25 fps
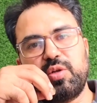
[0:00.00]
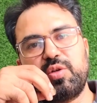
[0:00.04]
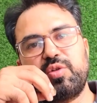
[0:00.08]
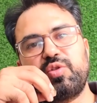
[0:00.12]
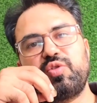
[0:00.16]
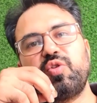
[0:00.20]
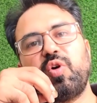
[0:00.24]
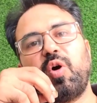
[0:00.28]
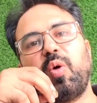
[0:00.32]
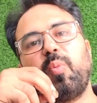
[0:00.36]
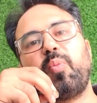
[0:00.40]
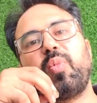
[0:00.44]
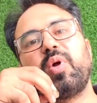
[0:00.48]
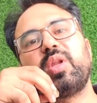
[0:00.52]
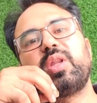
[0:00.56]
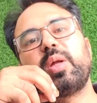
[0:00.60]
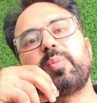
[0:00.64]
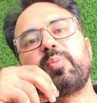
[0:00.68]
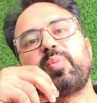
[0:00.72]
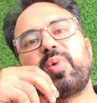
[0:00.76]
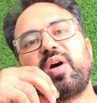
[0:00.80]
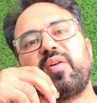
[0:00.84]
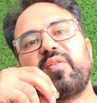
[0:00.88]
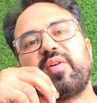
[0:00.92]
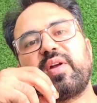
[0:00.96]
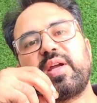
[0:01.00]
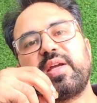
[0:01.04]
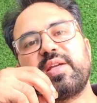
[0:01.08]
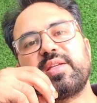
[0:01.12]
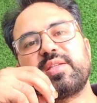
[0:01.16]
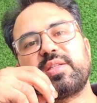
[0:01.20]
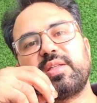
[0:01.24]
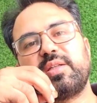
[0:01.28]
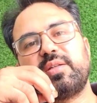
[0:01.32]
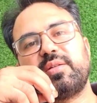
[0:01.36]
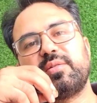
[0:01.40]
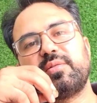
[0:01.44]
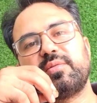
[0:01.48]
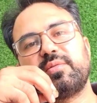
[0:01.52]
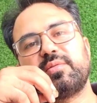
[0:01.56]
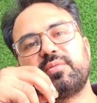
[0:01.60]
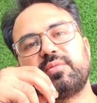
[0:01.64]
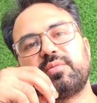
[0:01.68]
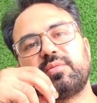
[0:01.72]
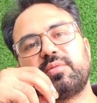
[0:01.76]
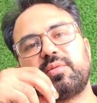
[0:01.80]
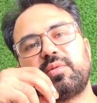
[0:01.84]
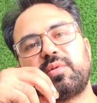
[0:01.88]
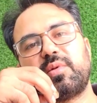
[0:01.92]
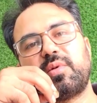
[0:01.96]
you open the power IC
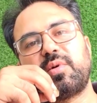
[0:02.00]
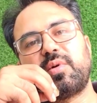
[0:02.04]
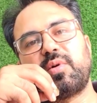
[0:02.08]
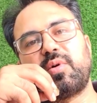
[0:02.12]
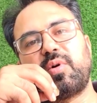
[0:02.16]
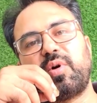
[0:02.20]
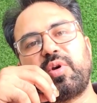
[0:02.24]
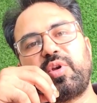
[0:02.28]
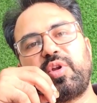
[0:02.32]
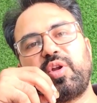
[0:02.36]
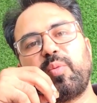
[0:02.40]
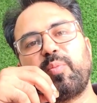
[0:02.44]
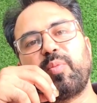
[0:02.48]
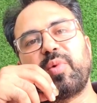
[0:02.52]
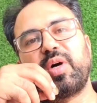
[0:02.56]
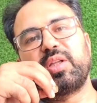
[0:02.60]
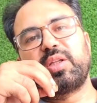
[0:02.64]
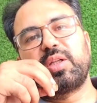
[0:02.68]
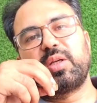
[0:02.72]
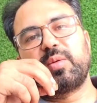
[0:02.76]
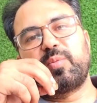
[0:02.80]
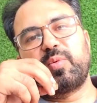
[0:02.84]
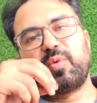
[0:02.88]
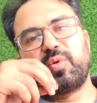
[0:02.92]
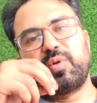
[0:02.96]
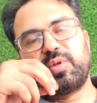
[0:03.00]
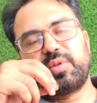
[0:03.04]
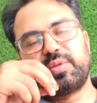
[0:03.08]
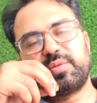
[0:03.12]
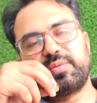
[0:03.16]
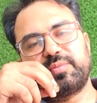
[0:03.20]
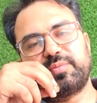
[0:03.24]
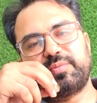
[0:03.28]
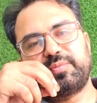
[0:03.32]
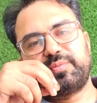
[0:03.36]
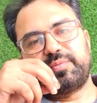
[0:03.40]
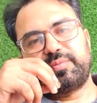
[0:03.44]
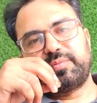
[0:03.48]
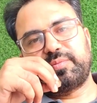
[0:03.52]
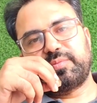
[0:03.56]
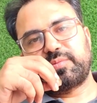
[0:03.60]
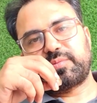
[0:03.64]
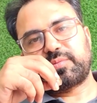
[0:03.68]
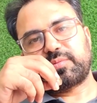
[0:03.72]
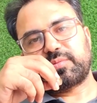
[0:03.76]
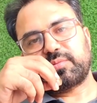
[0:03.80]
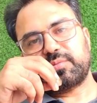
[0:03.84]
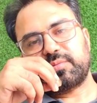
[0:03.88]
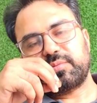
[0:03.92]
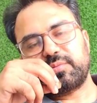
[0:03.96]
on your motherboard
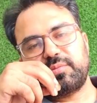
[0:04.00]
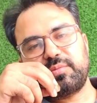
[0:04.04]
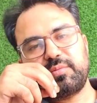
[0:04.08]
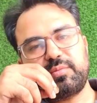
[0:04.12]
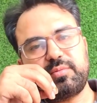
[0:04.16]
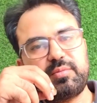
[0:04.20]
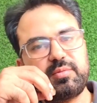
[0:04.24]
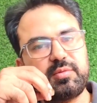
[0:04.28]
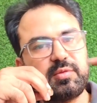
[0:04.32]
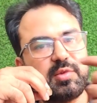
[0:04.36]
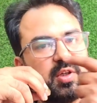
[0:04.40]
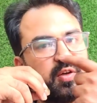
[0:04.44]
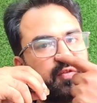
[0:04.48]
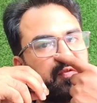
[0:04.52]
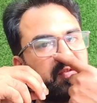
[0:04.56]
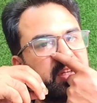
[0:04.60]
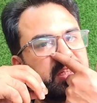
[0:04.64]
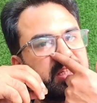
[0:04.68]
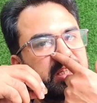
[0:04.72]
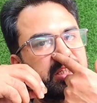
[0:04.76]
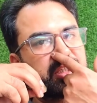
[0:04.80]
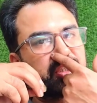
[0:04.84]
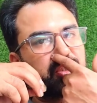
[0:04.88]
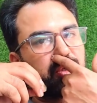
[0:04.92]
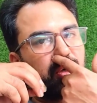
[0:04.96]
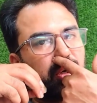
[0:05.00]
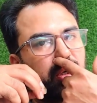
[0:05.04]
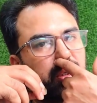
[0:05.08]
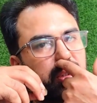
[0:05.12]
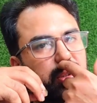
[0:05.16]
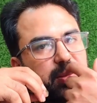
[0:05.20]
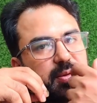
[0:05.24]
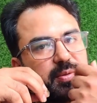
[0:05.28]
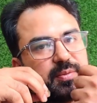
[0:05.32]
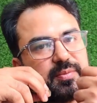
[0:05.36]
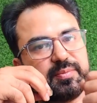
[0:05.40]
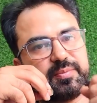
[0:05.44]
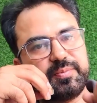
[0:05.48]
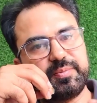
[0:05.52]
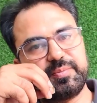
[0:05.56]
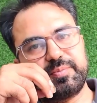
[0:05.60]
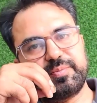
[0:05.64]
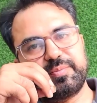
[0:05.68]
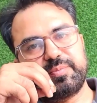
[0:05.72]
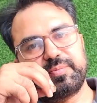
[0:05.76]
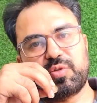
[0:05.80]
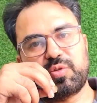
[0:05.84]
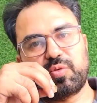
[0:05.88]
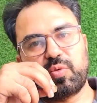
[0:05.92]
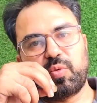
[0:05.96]
which is short.
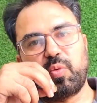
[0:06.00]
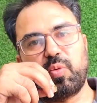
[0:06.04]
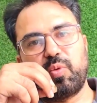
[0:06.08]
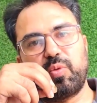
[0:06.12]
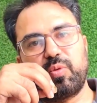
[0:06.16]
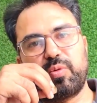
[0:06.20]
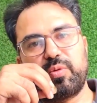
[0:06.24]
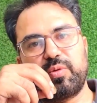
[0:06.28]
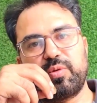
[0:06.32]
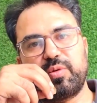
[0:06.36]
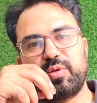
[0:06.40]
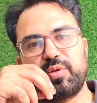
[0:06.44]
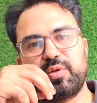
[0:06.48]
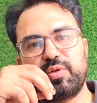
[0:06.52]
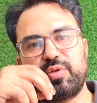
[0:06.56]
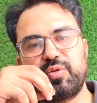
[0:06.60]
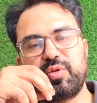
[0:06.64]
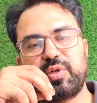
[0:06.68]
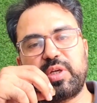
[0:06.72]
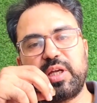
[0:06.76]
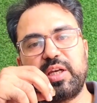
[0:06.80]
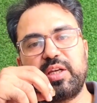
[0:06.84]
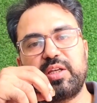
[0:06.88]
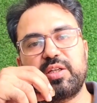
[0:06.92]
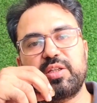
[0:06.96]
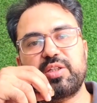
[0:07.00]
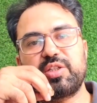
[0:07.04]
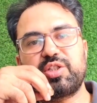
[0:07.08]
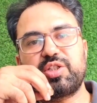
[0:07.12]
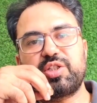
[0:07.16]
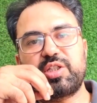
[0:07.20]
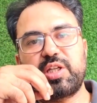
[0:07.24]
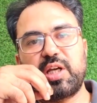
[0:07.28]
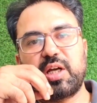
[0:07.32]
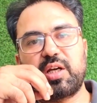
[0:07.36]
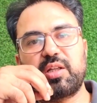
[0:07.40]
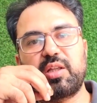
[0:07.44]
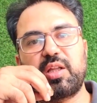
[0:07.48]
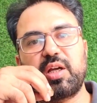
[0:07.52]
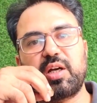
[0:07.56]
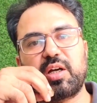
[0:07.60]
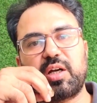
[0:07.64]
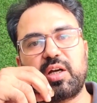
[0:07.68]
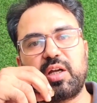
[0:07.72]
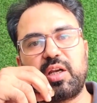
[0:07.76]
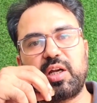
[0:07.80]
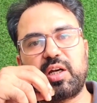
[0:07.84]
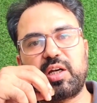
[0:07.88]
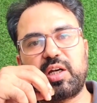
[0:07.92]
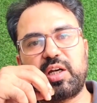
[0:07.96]
So you can check the
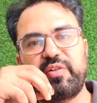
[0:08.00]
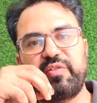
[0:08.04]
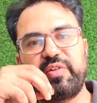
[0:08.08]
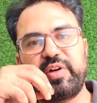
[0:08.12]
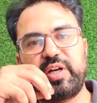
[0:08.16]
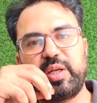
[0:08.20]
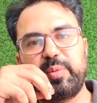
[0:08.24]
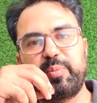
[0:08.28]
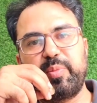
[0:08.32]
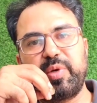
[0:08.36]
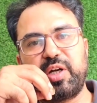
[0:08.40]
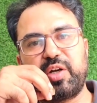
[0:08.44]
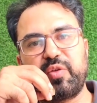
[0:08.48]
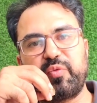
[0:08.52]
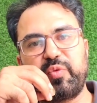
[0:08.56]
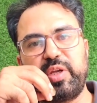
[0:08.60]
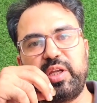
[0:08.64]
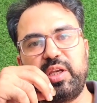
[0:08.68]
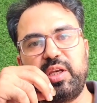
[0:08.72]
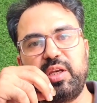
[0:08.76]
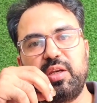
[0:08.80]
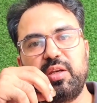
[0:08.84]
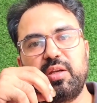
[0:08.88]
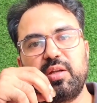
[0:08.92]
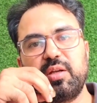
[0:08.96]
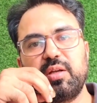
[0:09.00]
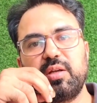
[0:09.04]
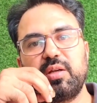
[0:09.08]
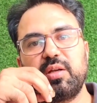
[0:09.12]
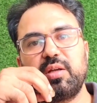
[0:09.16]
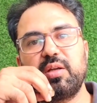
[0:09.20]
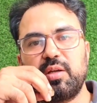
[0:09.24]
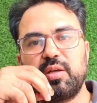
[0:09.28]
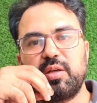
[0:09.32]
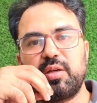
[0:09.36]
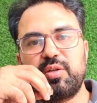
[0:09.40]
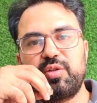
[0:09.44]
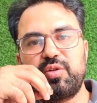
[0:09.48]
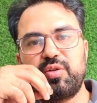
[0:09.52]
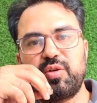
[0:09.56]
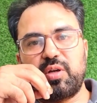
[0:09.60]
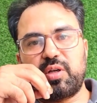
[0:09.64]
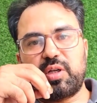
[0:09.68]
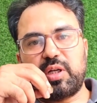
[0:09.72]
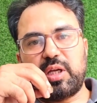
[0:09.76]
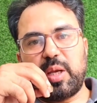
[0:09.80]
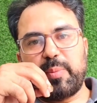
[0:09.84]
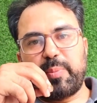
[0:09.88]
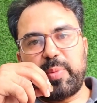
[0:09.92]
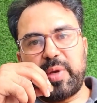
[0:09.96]
connectivity between
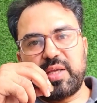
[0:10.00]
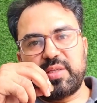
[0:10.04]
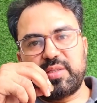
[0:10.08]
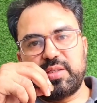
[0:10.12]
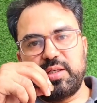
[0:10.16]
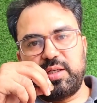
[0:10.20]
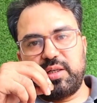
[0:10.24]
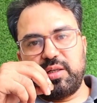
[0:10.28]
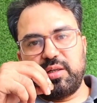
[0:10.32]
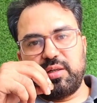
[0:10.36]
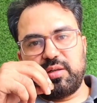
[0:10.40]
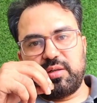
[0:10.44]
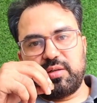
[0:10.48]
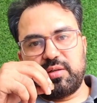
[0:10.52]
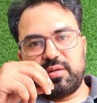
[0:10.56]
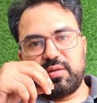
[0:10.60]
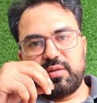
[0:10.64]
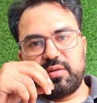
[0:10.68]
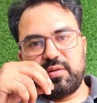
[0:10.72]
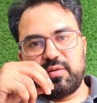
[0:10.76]
your capacitor